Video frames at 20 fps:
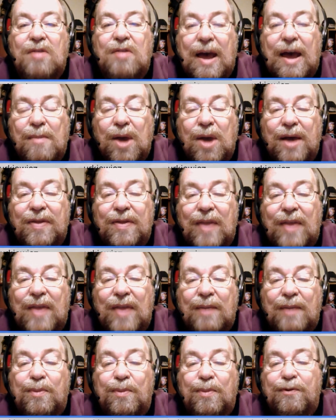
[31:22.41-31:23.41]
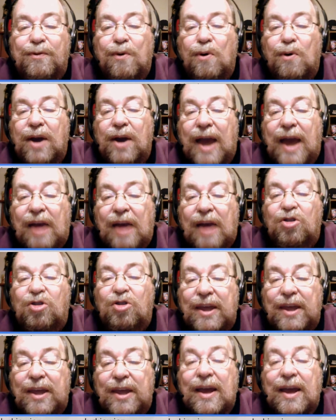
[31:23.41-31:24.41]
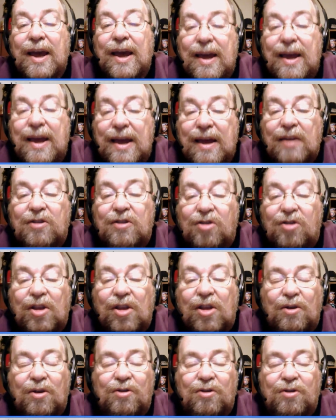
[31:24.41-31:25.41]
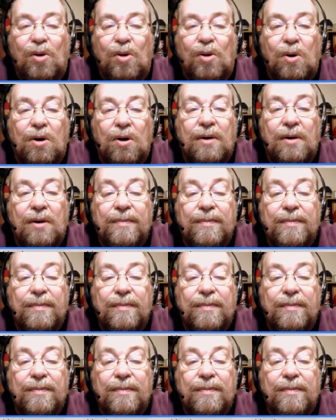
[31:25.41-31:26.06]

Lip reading: time on that before it actually hits their store.